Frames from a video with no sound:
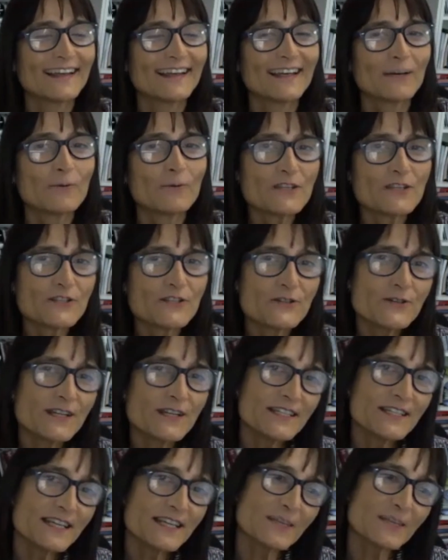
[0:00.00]
we shouldn't
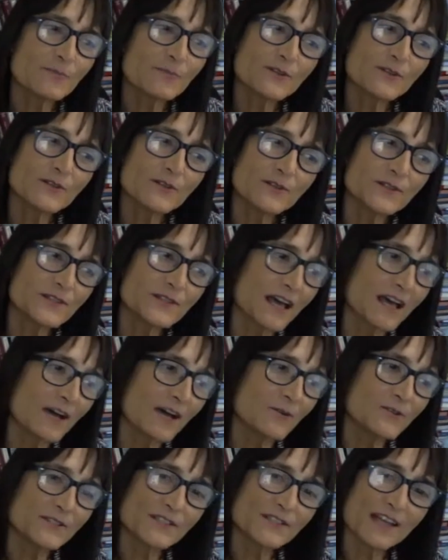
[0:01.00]
take the prisons
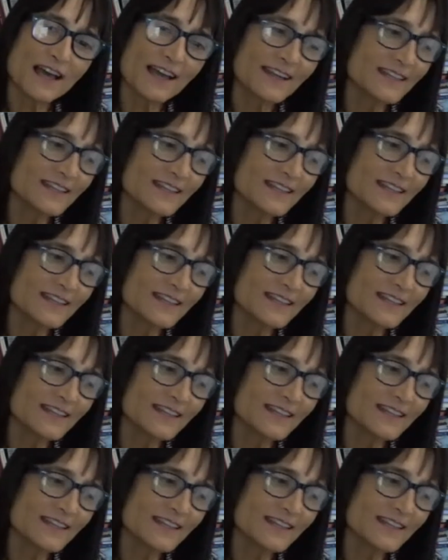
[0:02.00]
outside,